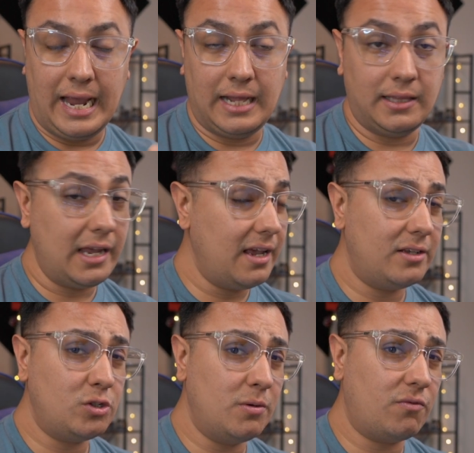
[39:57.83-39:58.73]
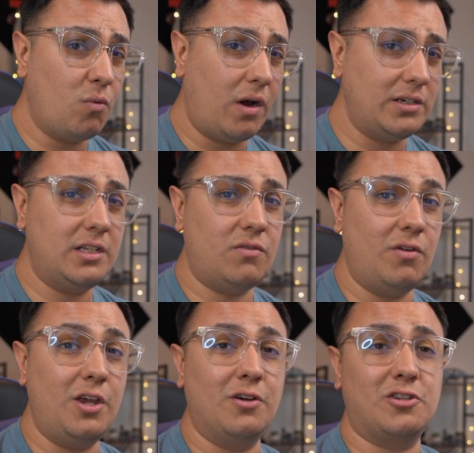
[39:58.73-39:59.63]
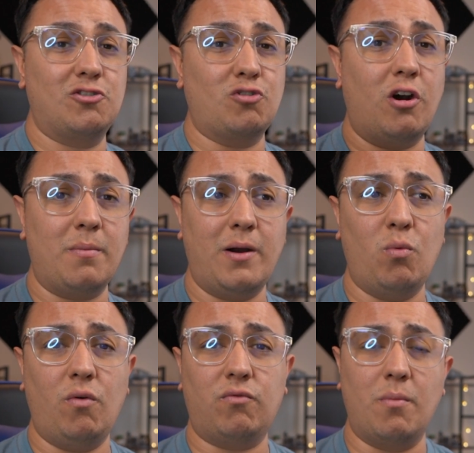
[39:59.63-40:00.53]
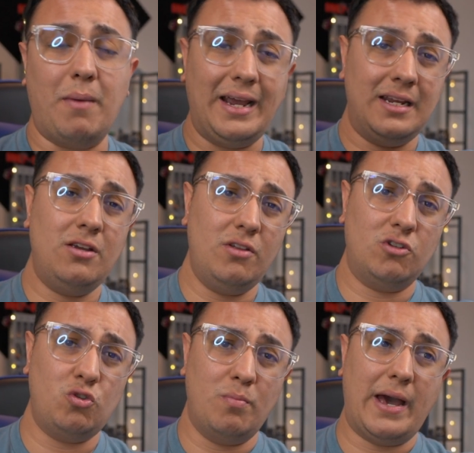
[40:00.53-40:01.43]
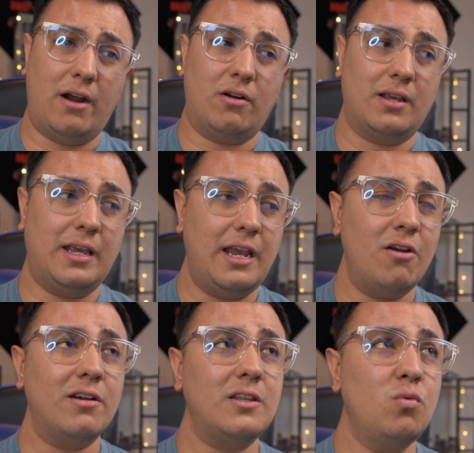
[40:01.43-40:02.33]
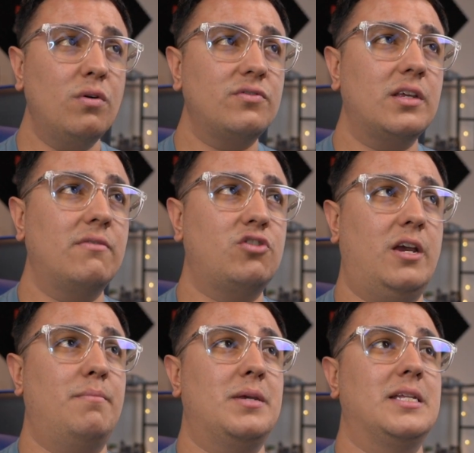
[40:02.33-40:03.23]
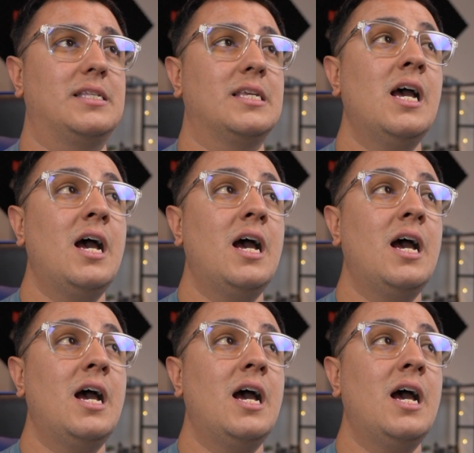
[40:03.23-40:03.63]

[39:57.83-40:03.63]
And thank you guys so much for watching this video. This is Dark Matter Wolf reminding you that you matter here at the Wolf Stand of Champions.